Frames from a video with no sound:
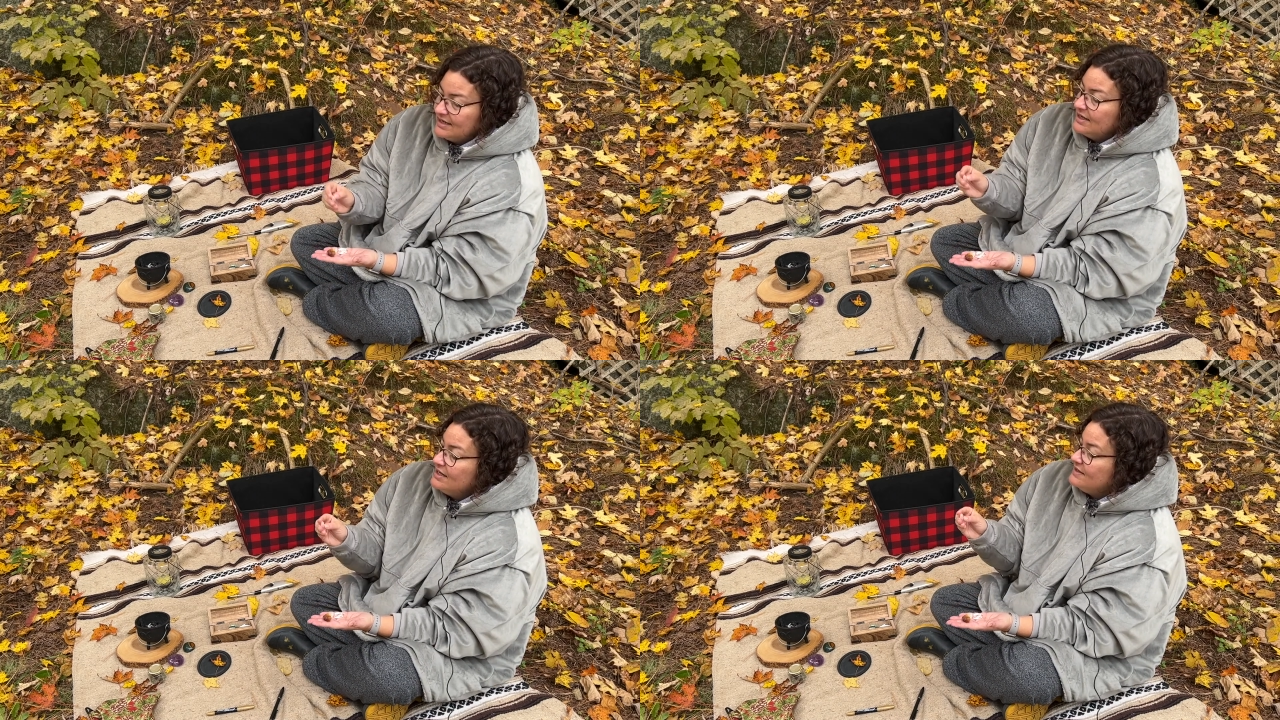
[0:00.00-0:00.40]

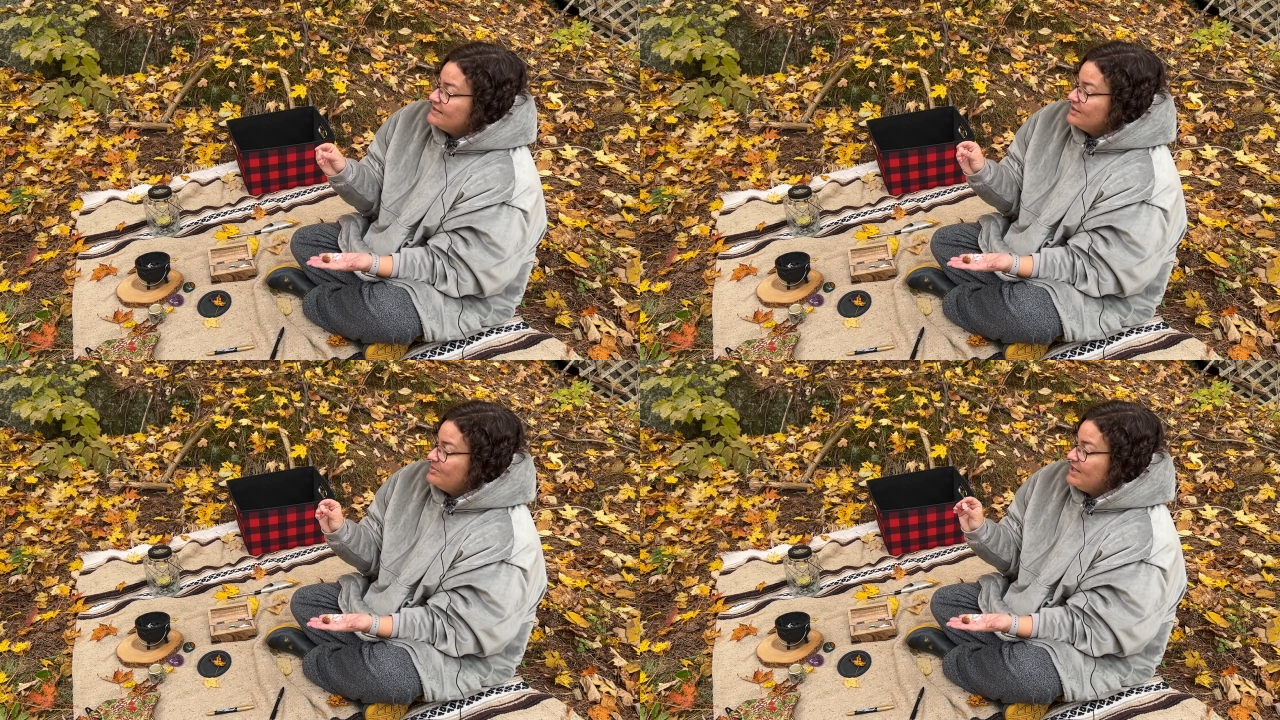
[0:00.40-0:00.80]
this
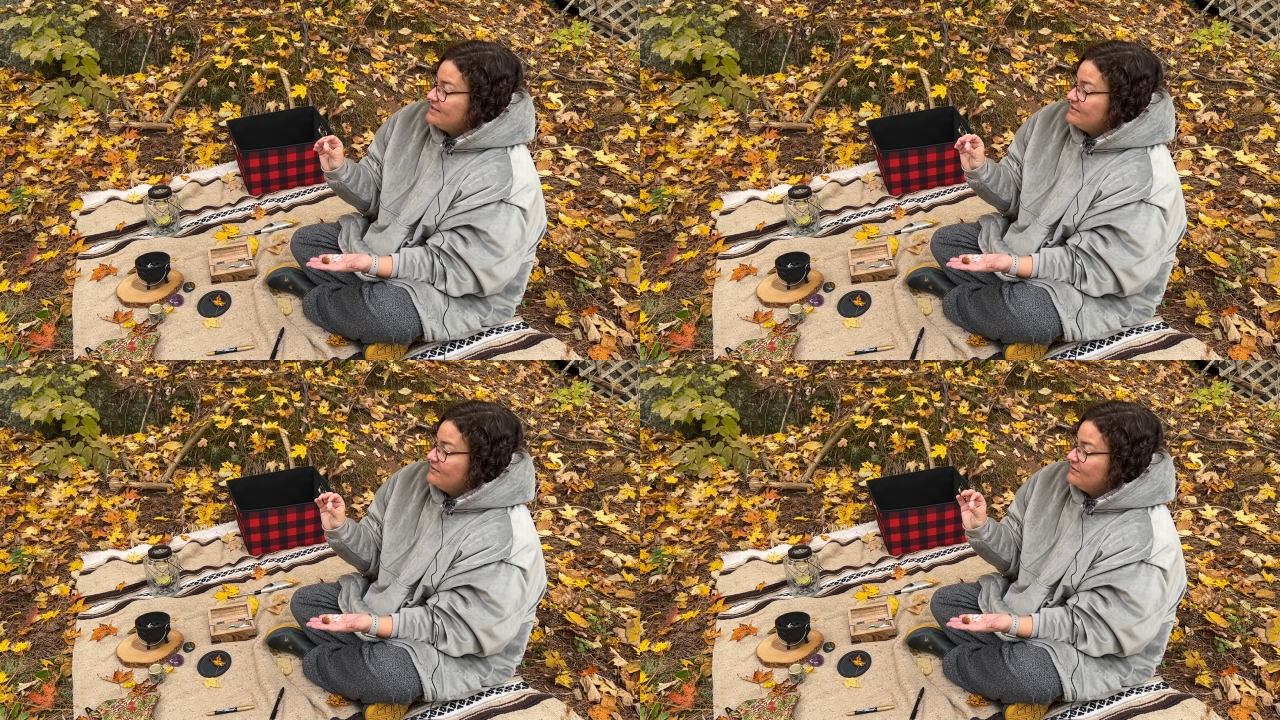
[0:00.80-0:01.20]
little
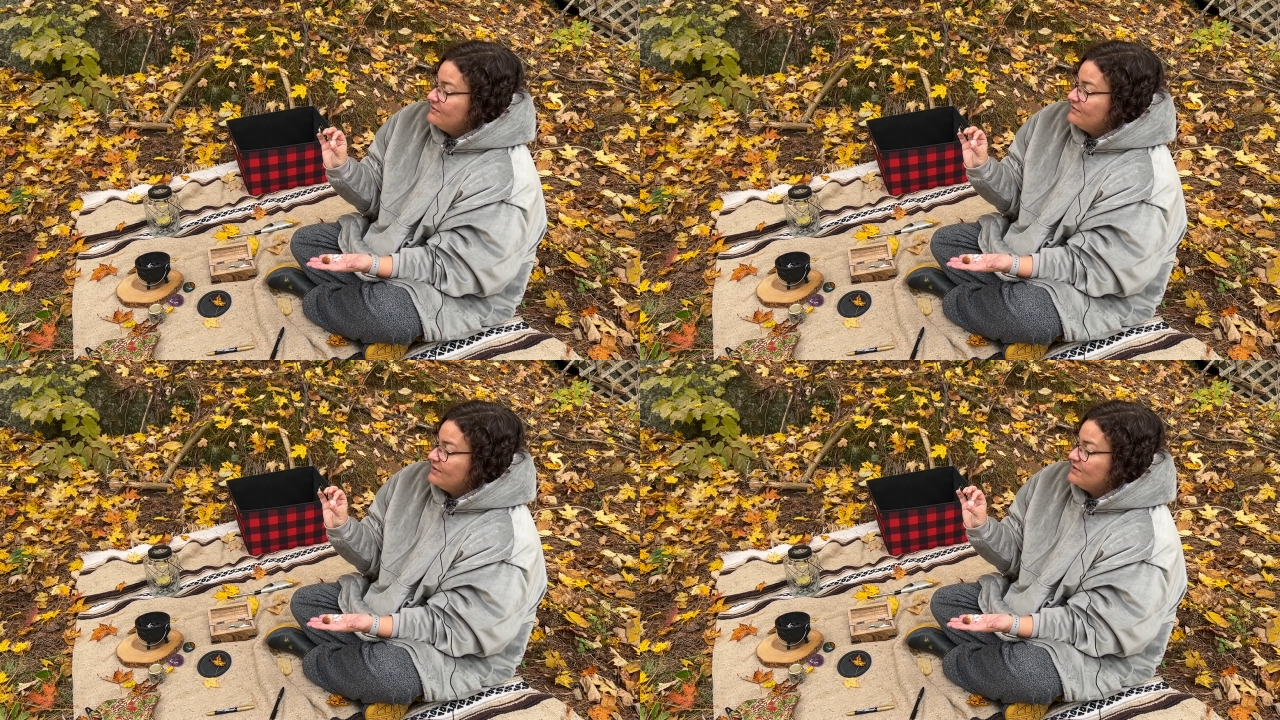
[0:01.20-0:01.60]
piece
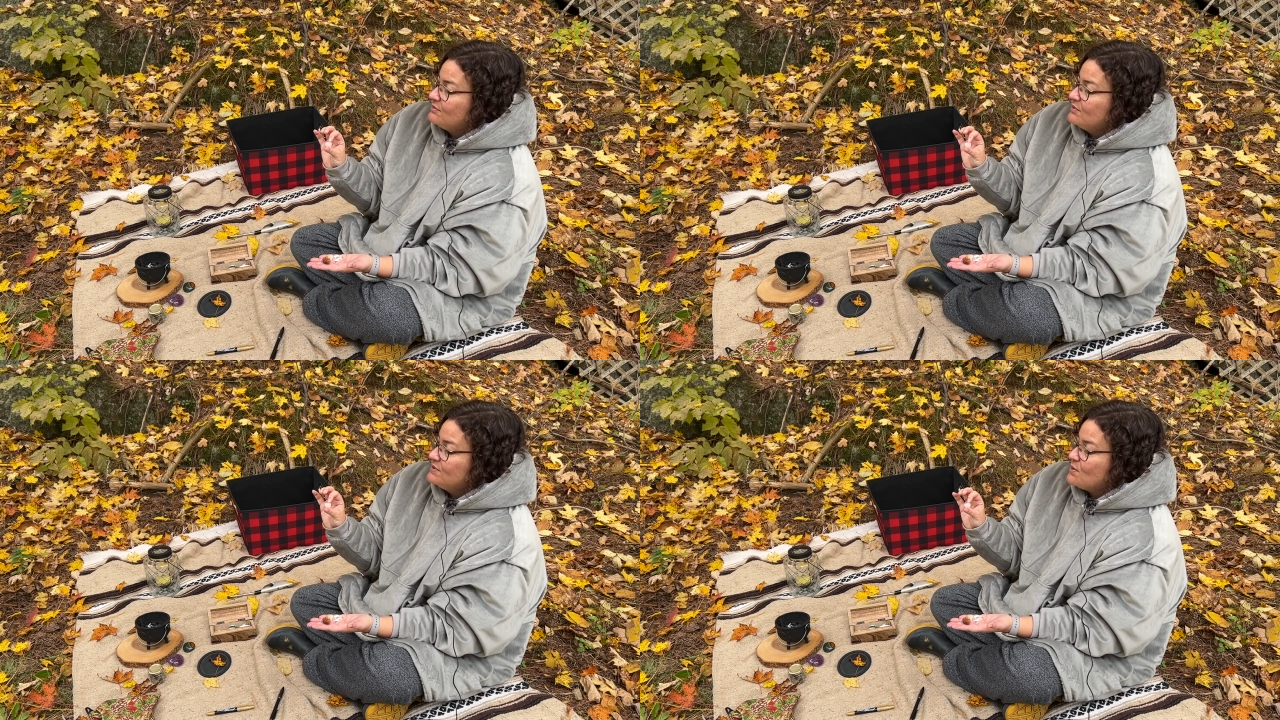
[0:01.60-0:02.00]
it's
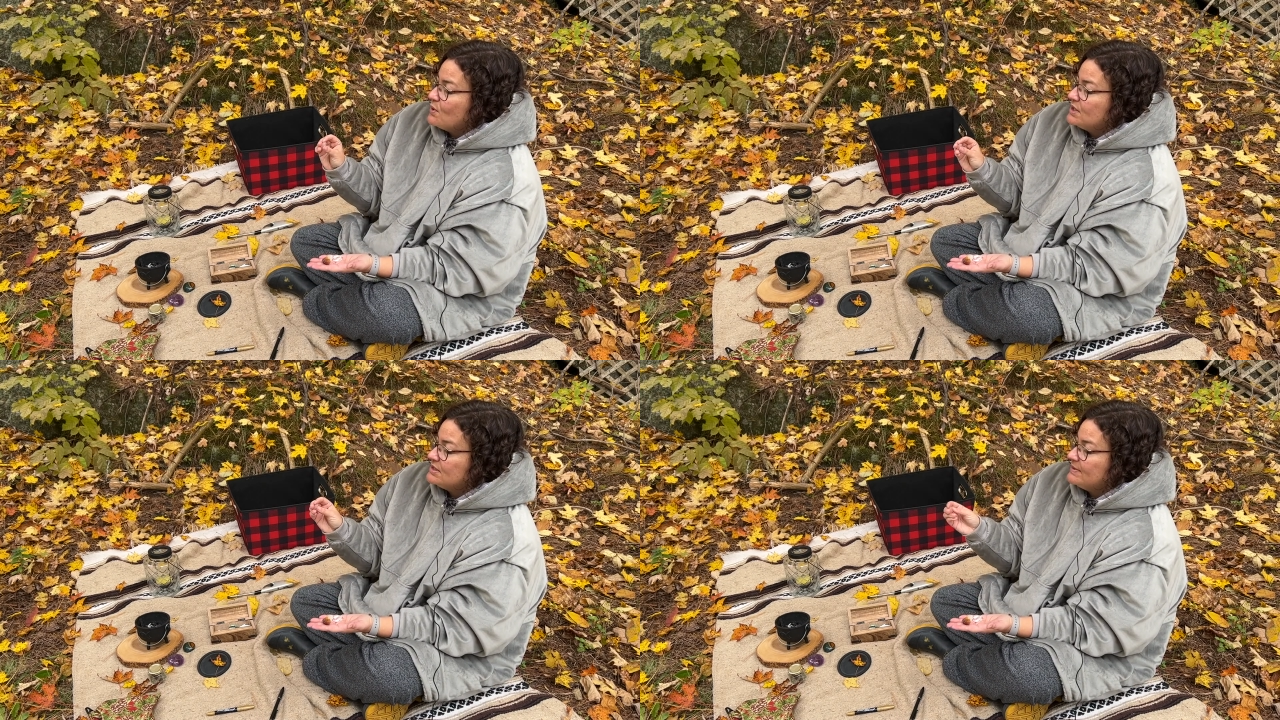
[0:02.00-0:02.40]
rose
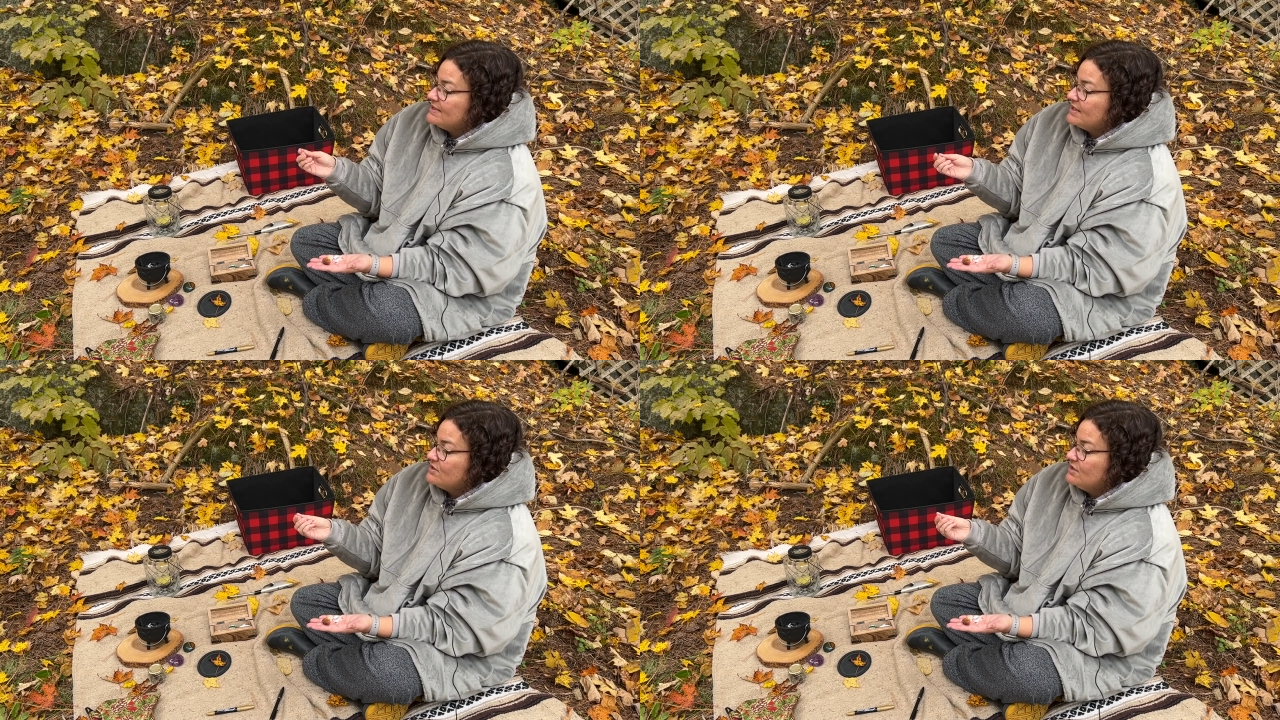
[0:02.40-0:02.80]
quartz, but
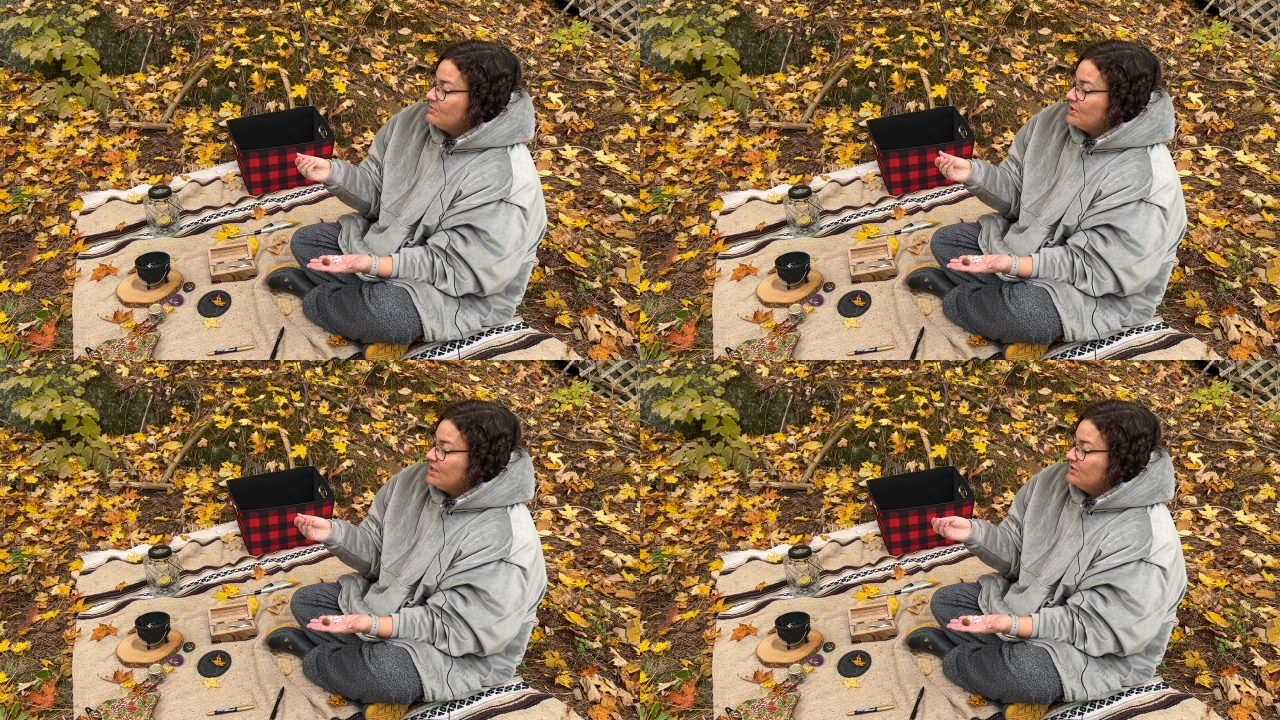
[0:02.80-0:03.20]
it's actually
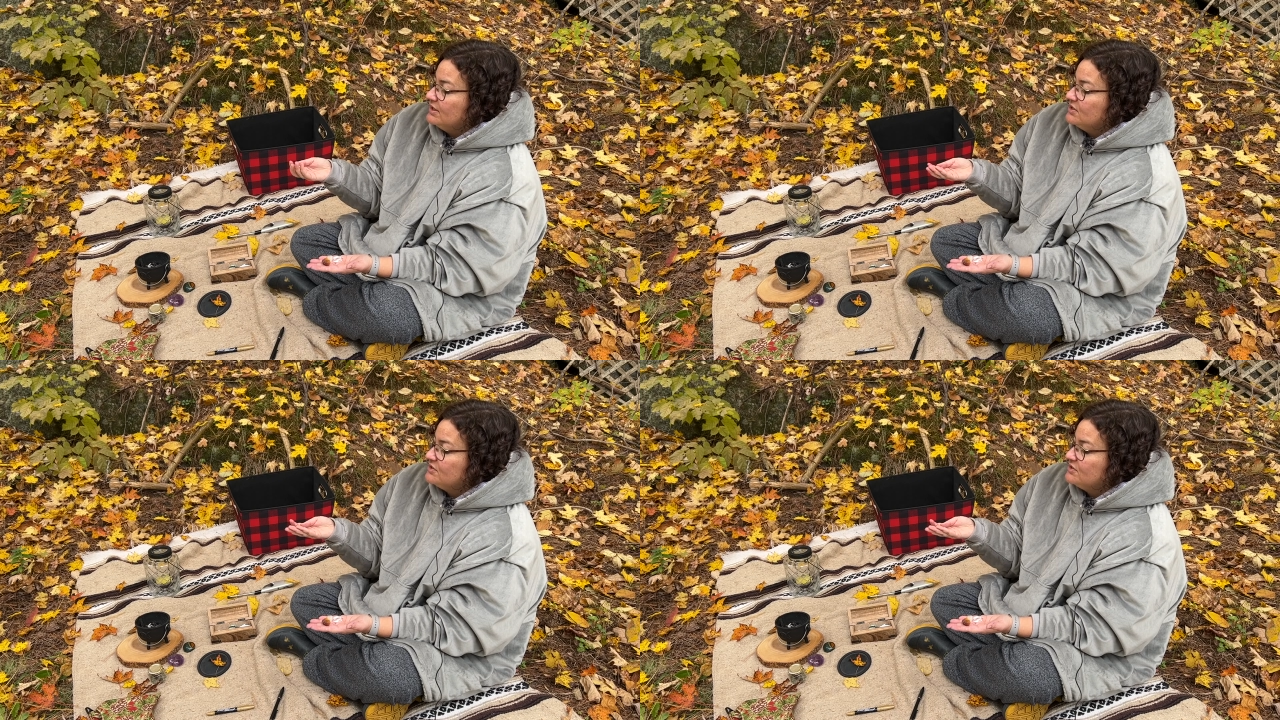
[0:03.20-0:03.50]
pretty clear.